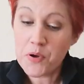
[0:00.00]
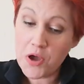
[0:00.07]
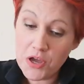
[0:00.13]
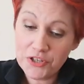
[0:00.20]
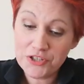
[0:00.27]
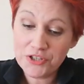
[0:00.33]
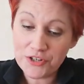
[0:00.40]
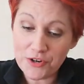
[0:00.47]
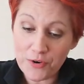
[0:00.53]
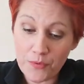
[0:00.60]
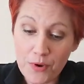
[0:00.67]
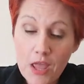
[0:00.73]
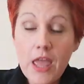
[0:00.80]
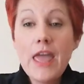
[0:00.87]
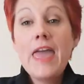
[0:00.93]
But, you
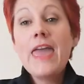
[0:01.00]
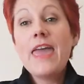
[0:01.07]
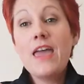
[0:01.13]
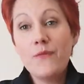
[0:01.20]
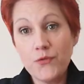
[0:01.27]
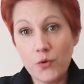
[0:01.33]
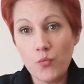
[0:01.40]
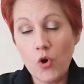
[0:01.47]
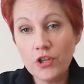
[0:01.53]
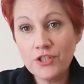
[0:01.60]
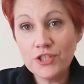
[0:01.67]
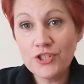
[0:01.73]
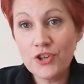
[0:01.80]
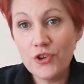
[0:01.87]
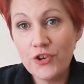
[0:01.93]
know, if you
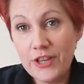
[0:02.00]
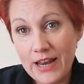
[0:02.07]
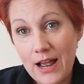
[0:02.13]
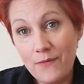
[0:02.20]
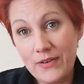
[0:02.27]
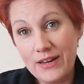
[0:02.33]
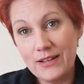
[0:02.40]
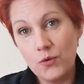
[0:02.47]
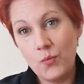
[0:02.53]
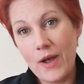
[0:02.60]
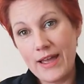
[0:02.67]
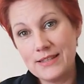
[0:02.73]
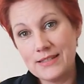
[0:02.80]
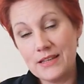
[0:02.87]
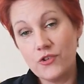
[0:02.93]
wanted to, you could have a little
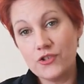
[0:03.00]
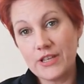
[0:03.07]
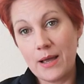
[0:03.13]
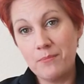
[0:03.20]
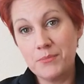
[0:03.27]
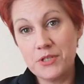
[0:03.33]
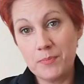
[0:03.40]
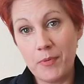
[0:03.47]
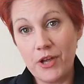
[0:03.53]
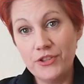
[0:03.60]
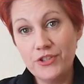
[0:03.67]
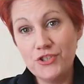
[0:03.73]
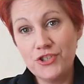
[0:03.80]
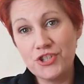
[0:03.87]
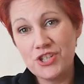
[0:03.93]
wet or damp
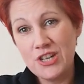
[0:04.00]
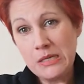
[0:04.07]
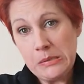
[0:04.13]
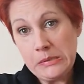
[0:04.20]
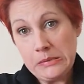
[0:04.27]
sponge